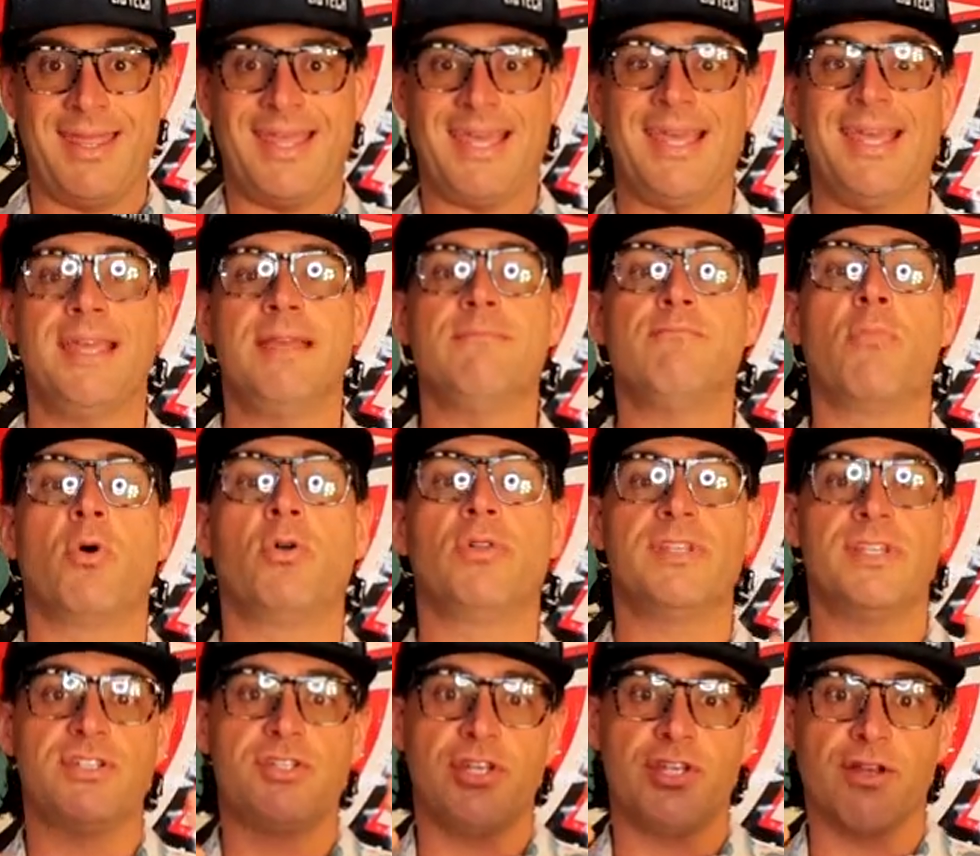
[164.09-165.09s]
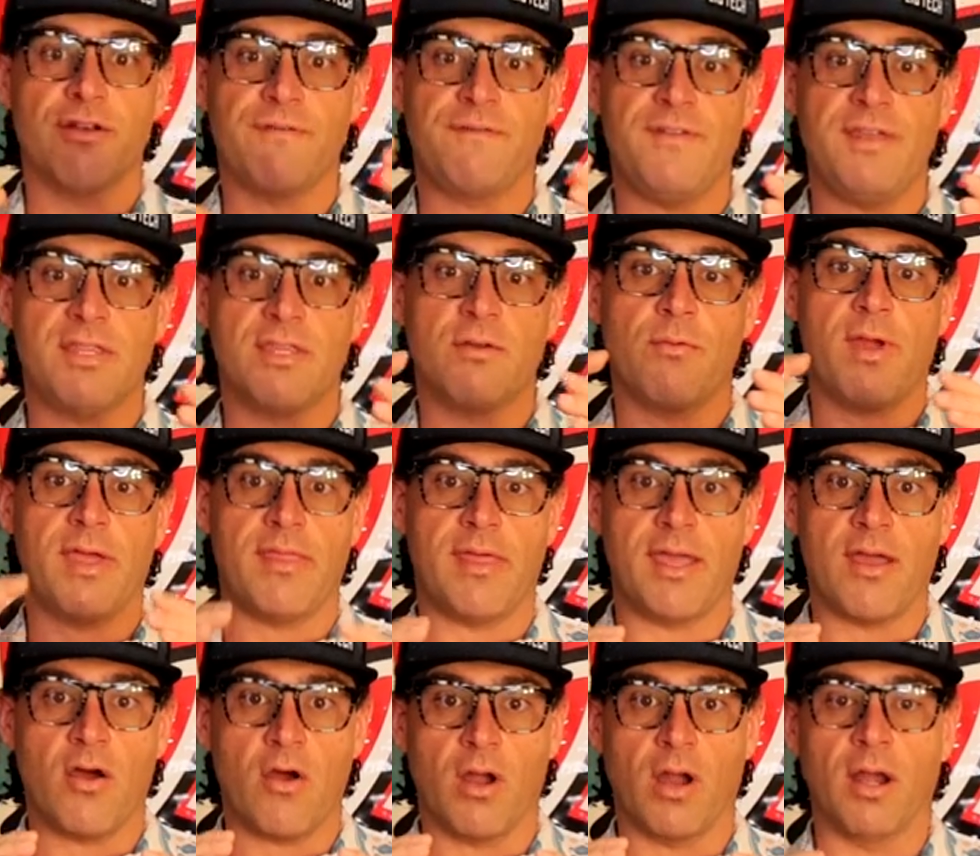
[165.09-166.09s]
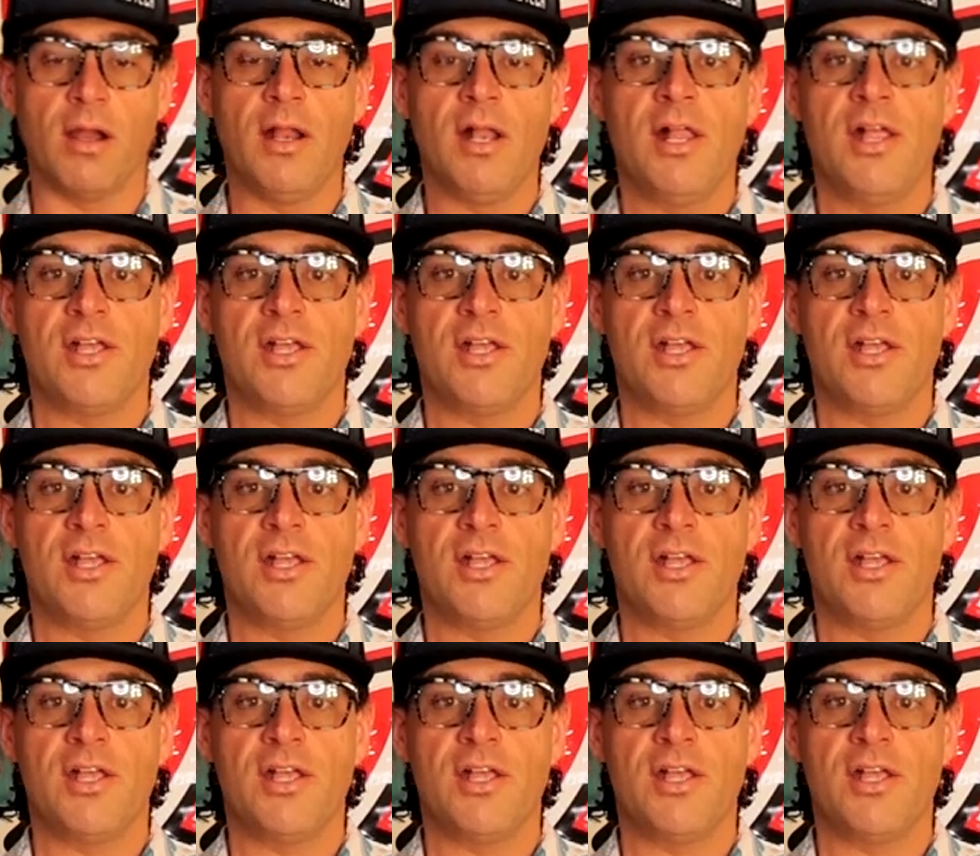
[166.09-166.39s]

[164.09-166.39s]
heat molded to your feet the way they are.